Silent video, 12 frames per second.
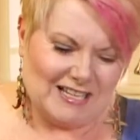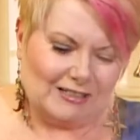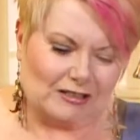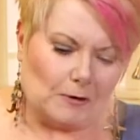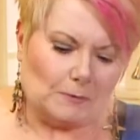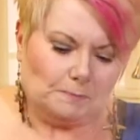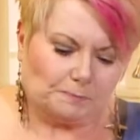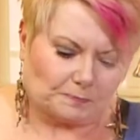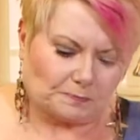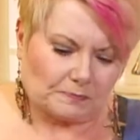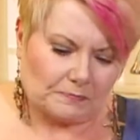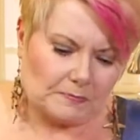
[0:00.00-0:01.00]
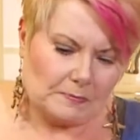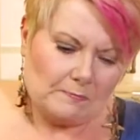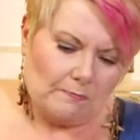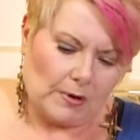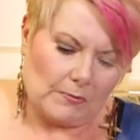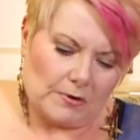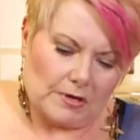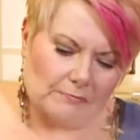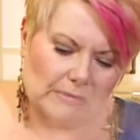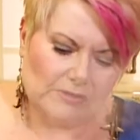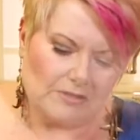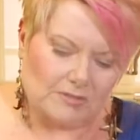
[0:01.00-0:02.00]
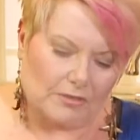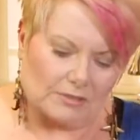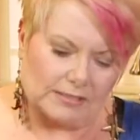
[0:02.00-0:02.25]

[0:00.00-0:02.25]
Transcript: So we're going to mix this all